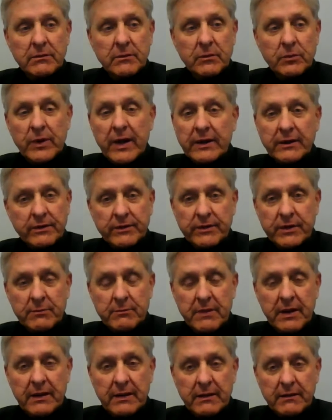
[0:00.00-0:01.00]
record that
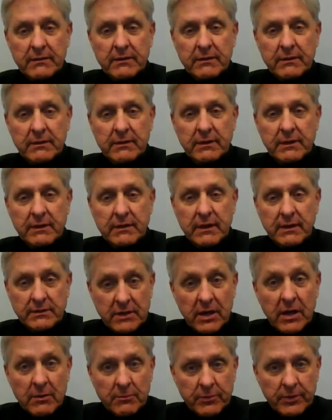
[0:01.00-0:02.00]
may
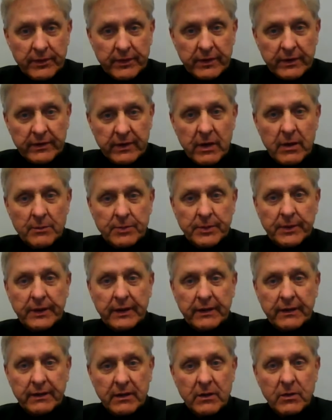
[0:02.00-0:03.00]
encumber their
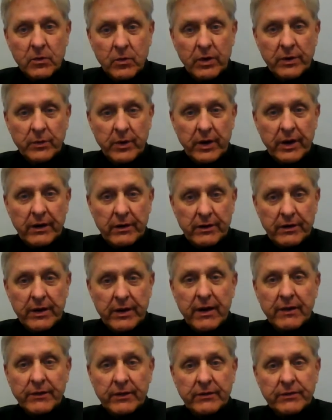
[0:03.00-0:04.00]
company one way or
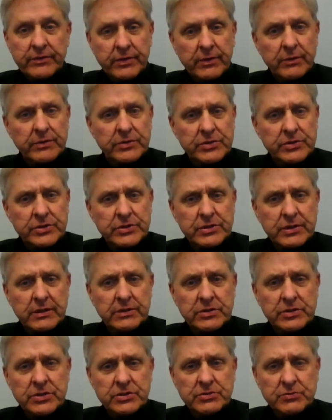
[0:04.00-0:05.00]
another. So it's just
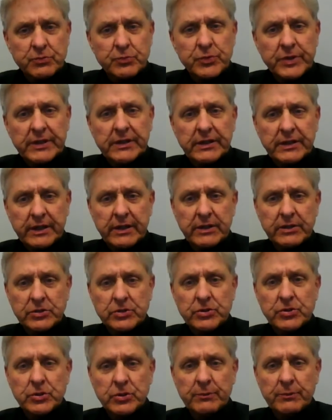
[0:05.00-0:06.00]
really a
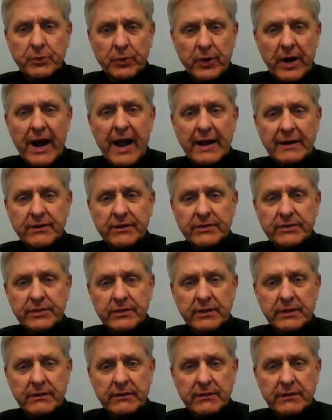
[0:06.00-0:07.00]
good practice
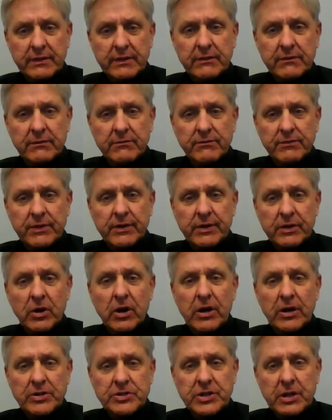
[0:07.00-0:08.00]
in very
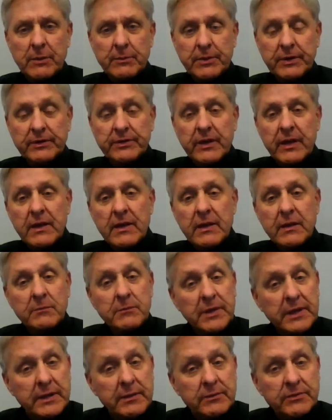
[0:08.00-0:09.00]
large companies.
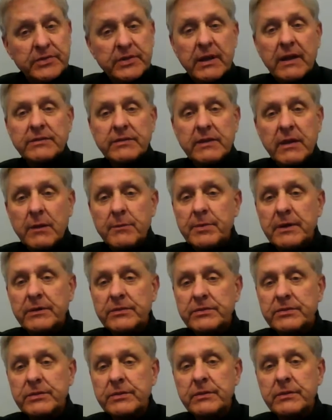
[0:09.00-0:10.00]
Medium-sized companies
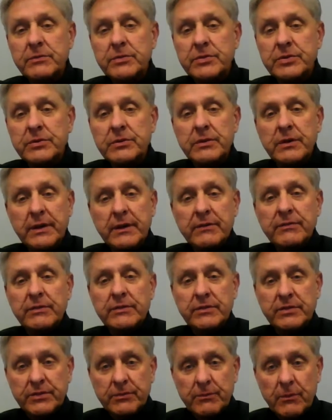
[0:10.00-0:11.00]
do them too, and even
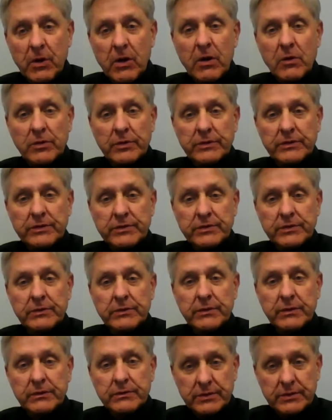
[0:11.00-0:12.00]
small ones do
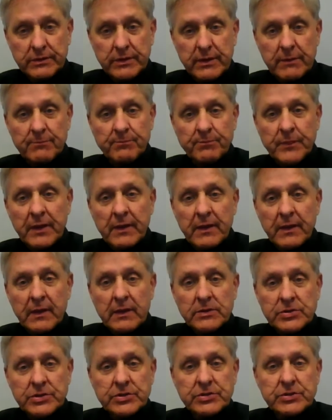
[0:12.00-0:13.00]
them
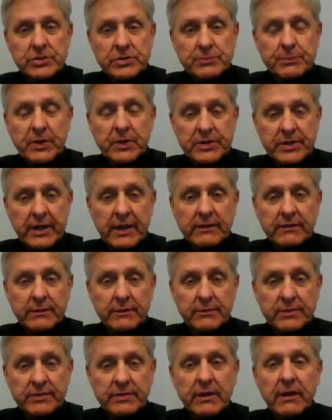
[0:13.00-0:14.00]
just to protect
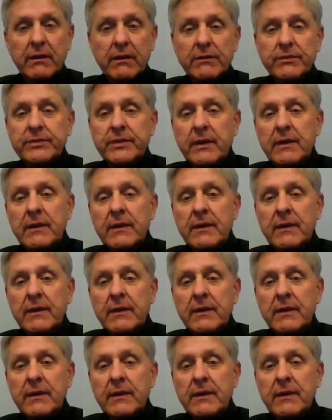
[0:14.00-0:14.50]
themselves.